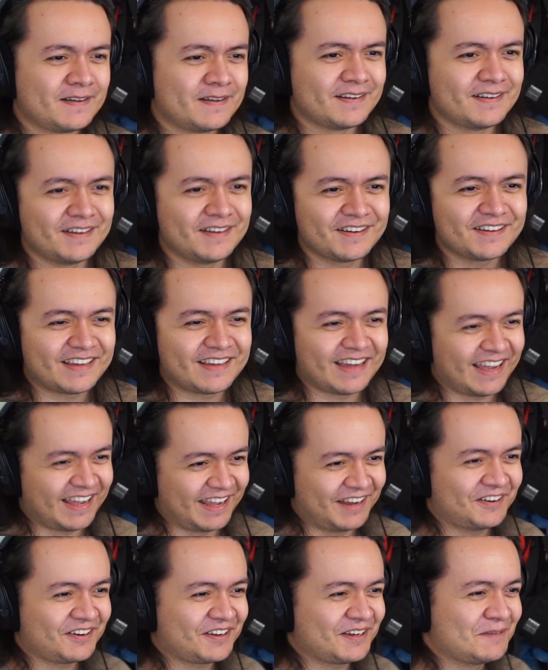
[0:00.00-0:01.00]
Okay,
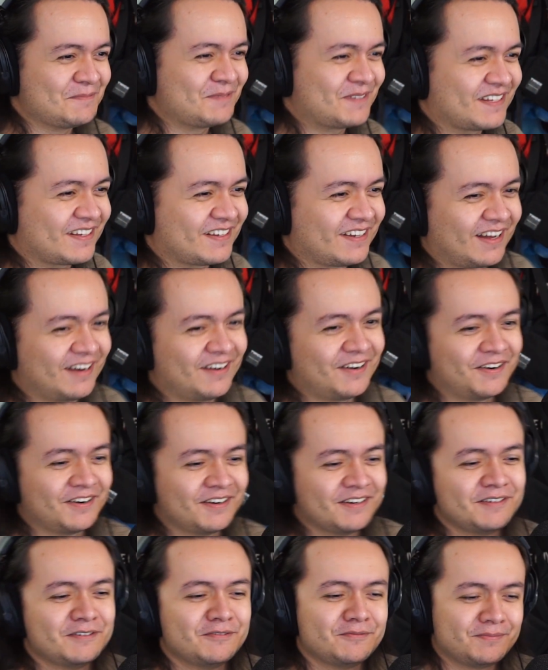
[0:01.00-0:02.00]
here comes the color.
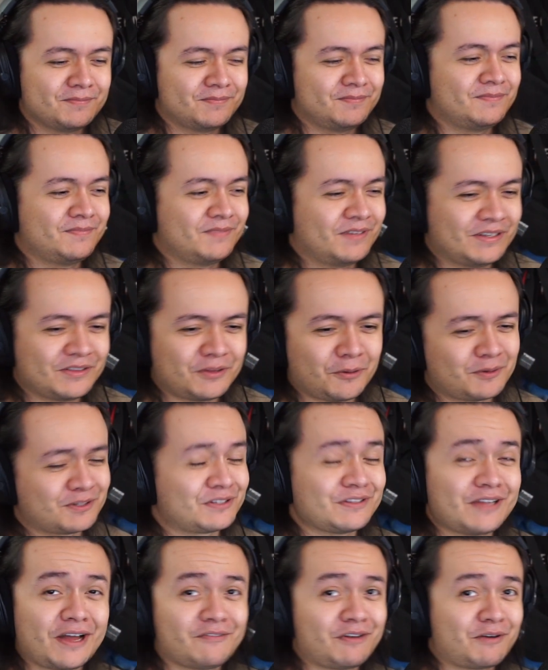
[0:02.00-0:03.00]
Though
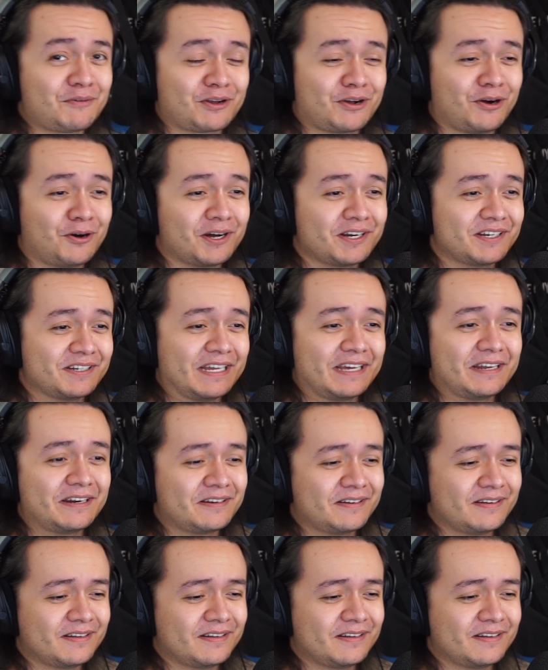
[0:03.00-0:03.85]
it's not very coordinated.